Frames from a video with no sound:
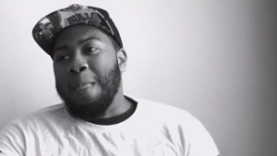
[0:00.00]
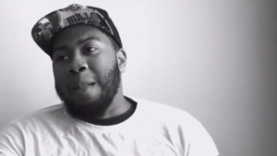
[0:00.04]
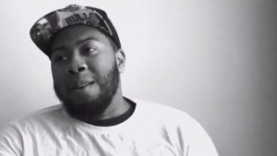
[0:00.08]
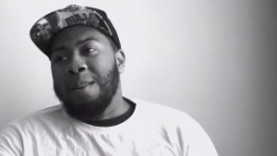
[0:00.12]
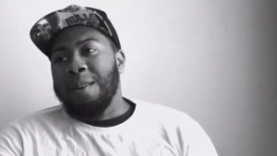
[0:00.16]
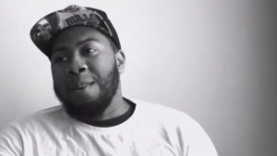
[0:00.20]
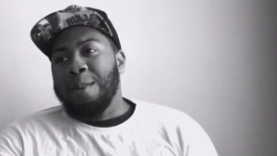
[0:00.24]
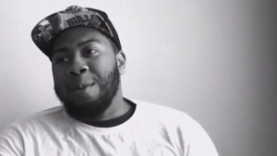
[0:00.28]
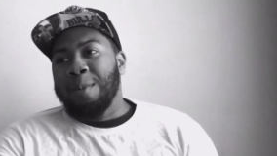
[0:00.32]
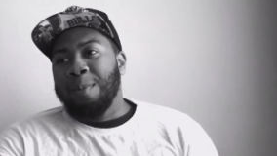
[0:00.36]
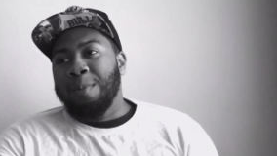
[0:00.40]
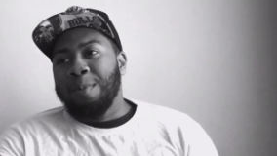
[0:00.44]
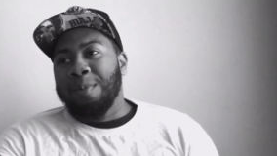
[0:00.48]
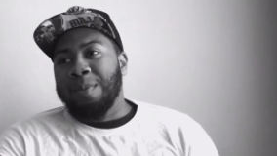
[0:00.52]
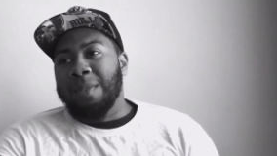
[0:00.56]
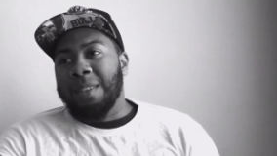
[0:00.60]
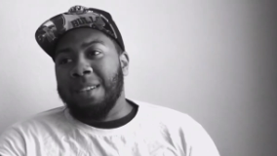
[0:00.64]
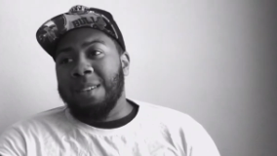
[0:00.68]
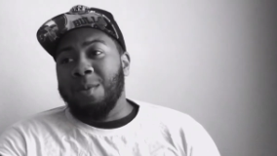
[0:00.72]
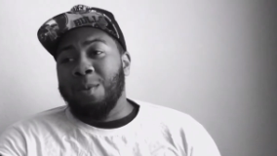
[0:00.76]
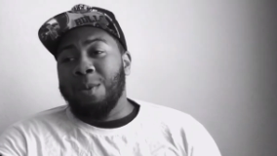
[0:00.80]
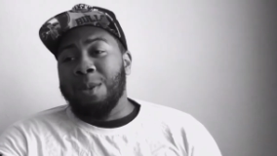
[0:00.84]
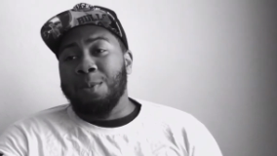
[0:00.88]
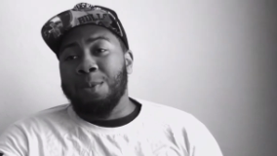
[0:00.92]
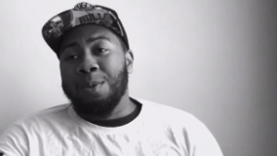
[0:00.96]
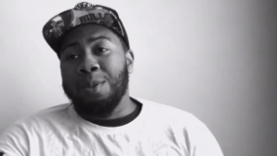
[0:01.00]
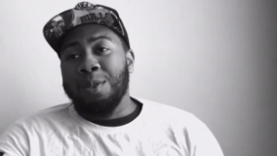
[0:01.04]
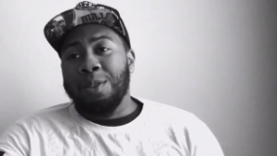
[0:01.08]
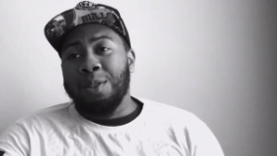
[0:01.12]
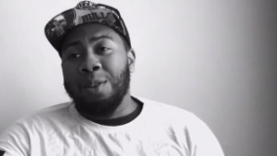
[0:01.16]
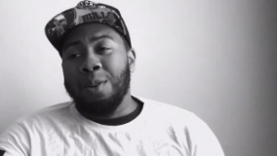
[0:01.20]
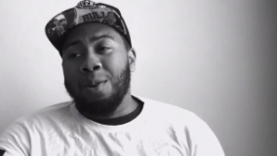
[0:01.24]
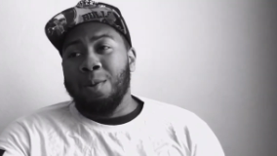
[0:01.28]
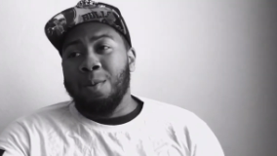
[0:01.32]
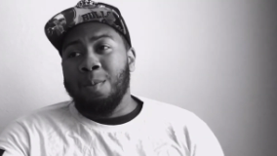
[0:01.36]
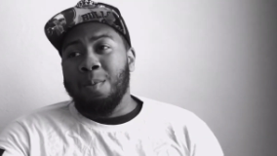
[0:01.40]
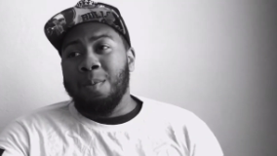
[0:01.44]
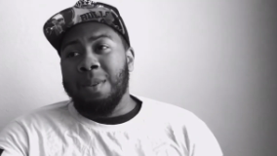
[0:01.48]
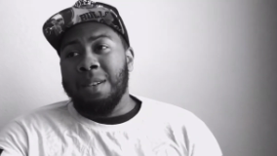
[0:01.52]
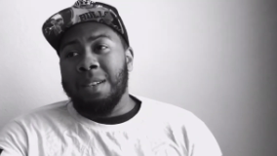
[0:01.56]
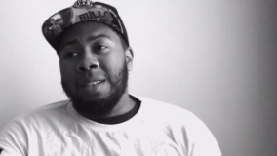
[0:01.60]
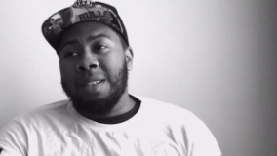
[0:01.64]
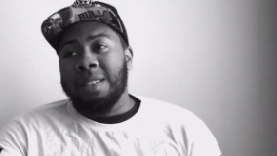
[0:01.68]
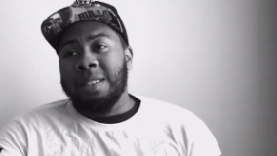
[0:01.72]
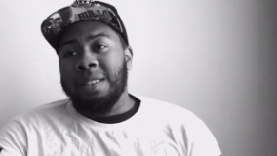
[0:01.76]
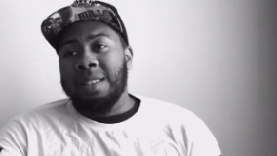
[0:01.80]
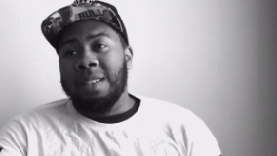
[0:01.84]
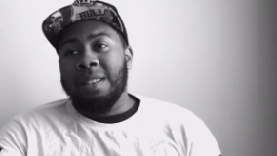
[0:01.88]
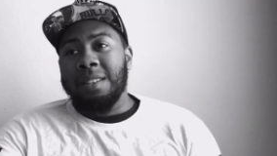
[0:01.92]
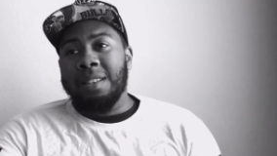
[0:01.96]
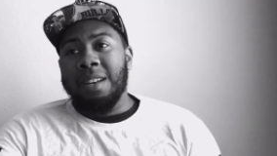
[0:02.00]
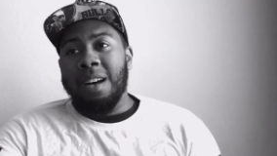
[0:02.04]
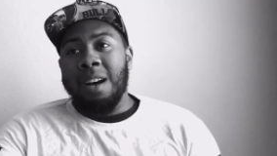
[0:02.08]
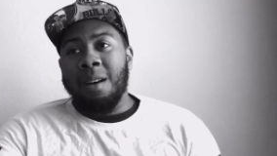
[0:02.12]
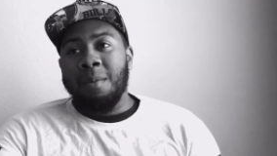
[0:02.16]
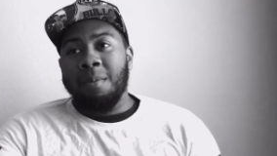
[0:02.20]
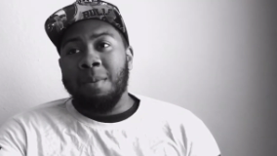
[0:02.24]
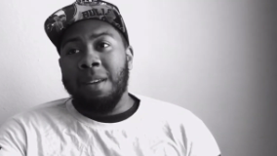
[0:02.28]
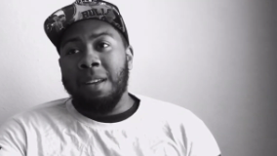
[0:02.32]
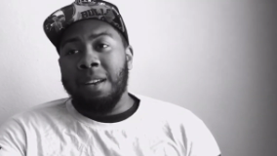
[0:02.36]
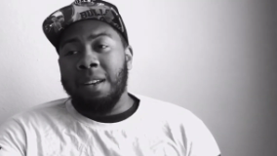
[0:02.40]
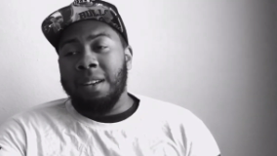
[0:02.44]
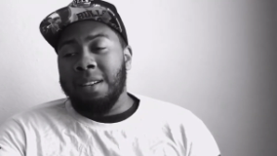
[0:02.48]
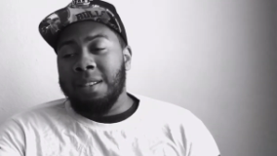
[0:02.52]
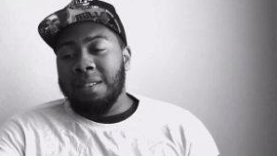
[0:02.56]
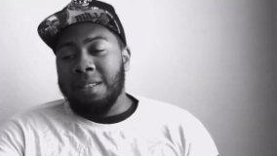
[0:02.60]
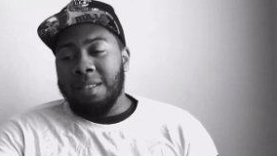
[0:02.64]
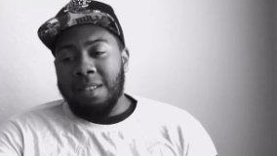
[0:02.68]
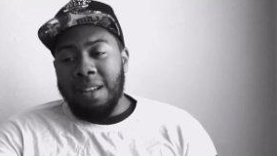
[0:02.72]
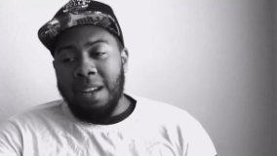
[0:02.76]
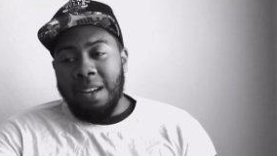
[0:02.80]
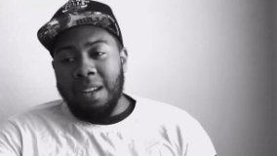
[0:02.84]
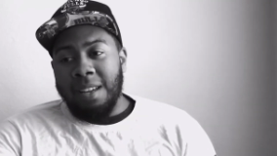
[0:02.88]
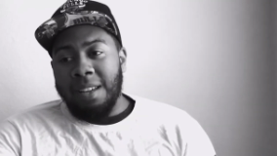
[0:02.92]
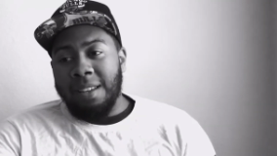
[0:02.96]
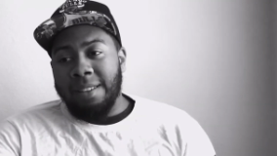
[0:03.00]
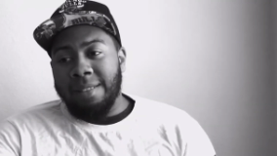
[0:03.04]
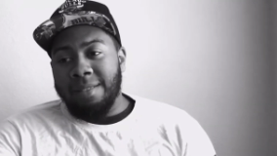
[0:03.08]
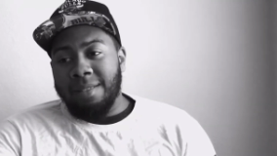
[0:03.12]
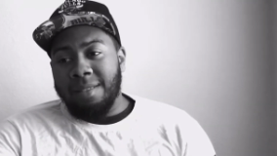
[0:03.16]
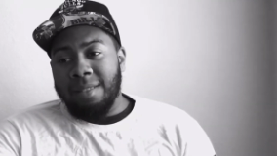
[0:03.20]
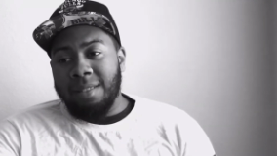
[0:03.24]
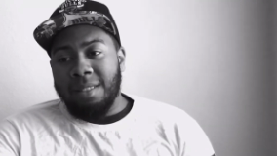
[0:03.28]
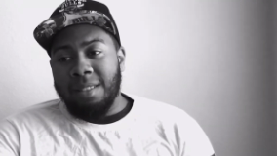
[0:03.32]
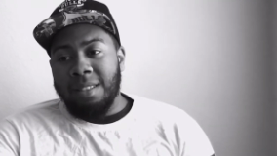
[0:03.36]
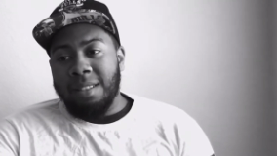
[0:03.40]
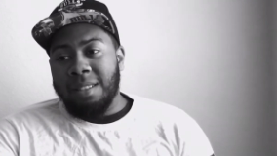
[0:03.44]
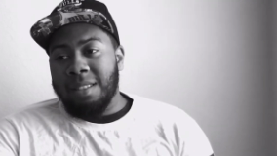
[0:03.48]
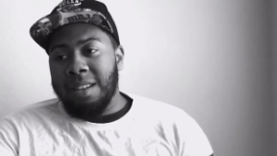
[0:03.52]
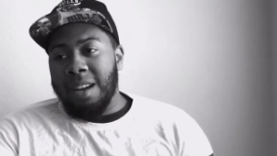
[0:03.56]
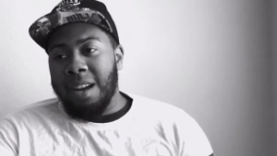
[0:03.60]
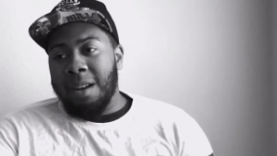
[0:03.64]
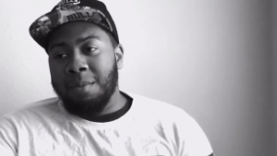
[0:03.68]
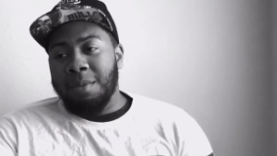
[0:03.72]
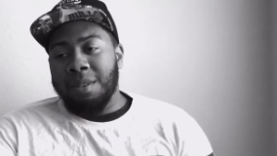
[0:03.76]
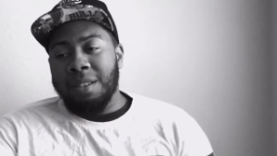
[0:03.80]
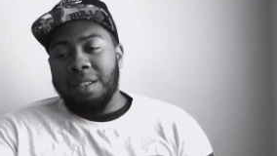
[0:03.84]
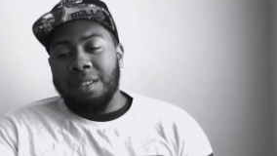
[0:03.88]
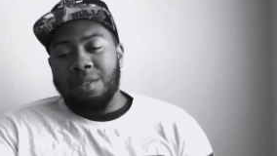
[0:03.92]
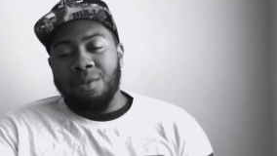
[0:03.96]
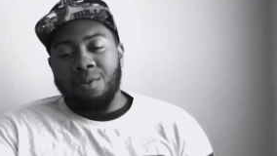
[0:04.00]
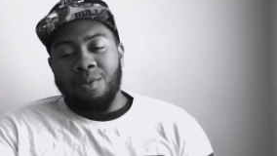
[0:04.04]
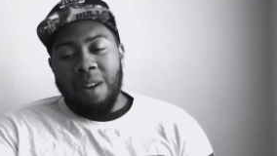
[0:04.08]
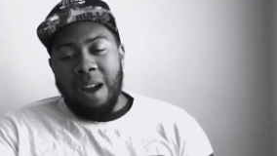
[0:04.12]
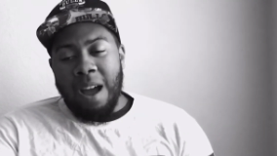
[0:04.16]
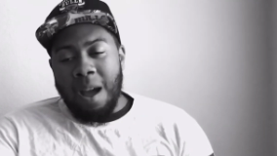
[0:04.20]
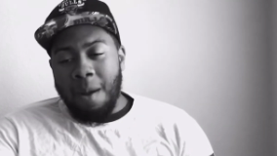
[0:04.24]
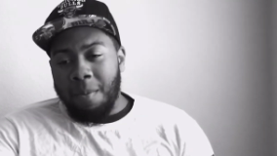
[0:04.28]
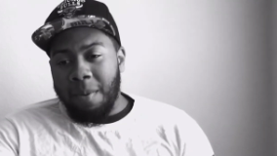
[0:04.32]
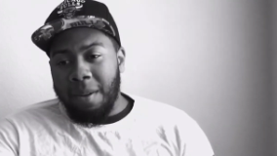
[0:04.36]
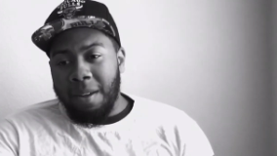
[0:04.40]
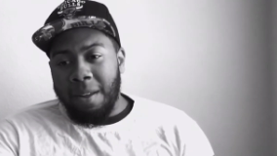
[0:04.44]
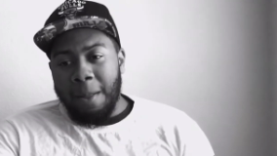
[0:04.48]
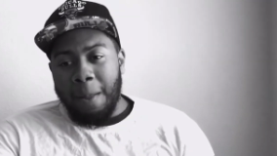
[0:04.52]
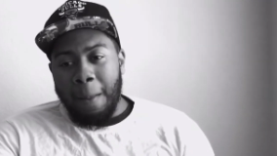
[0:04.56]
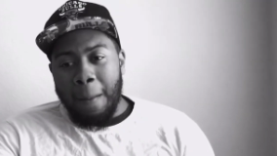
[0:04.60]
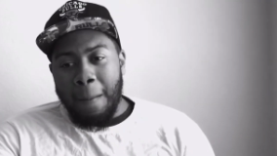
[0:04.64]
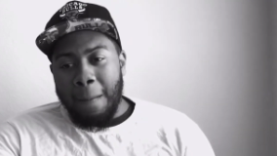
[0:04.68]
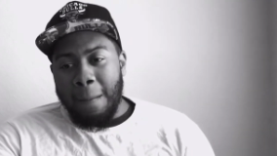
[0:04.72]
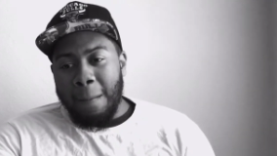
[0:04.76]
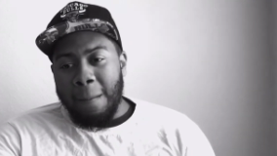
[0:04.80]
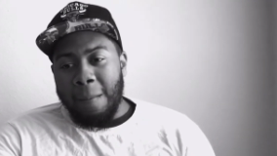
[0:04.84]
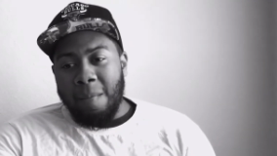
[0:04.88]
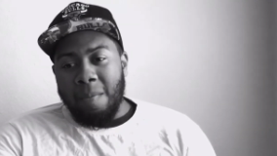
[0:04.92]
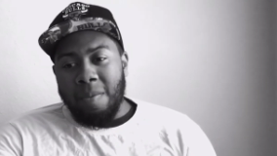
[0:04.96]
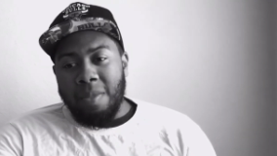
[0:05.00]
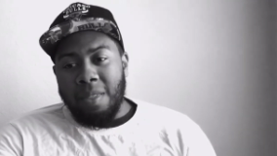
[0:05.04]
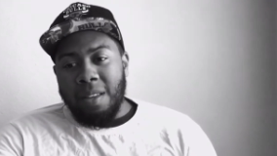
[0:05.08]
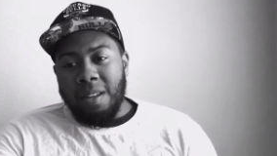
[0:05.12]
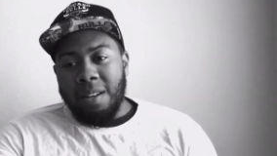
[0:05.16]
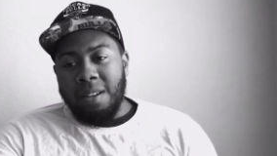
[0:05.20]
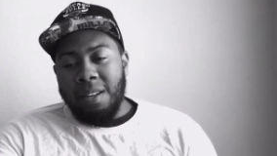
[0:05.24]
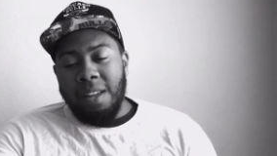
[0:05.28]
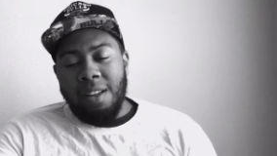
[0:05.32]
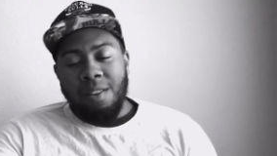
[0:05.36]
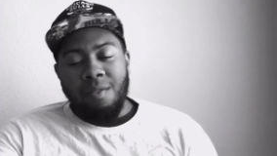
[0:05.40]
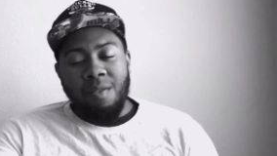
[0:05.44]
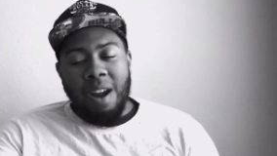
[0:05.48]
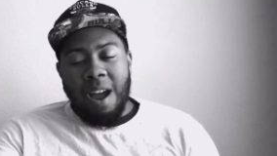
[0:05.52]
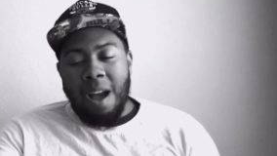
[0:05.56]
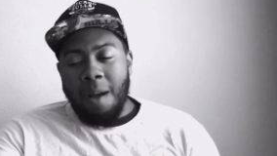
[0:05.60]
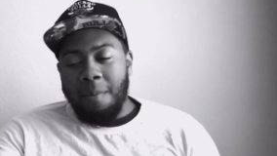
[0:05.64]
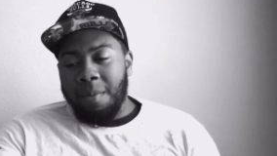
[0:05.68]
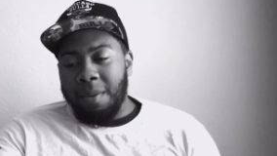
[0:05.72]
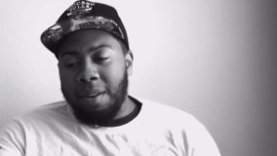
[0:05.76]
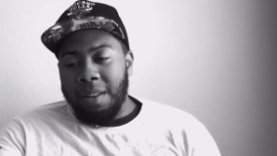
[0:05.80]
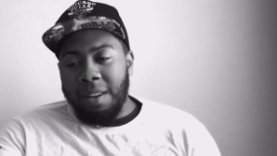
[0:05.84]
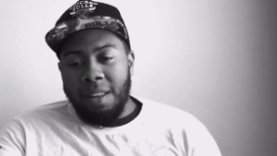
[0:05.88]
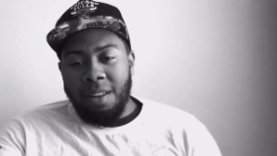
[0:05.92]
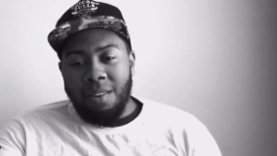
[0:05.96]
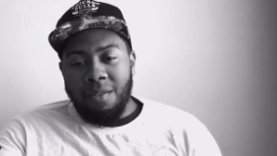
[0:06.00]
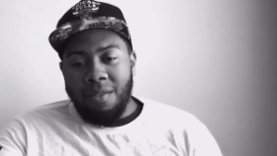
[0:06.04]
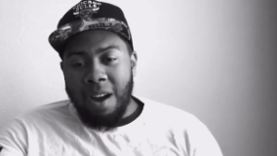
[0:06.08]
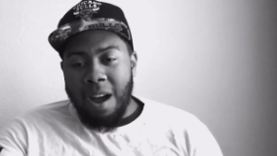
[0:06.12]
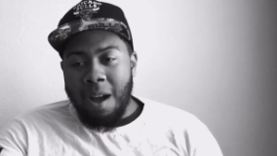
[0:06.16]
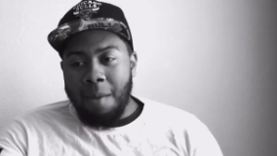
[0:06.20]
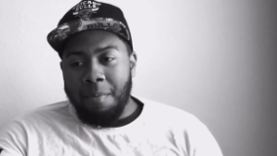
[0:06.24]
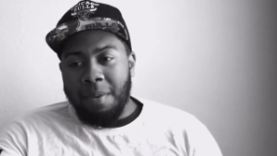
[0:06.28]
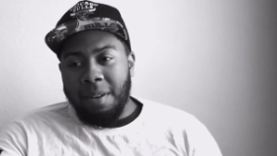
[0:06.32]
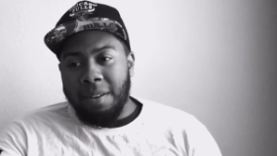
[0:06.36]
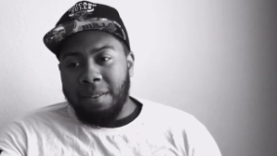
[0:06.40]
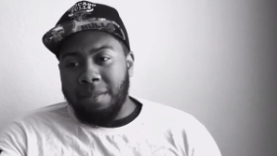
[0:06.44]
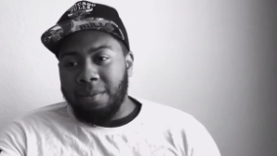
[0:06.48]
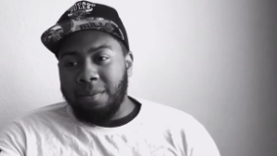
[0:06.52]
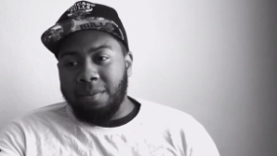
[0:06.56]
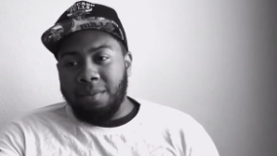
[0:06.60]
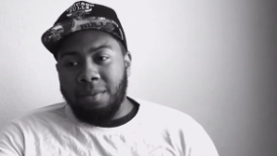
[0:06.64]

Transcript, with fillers: Um, which was dope, man. T Top getting the second. T Top just rapping. He rapping, he rapping.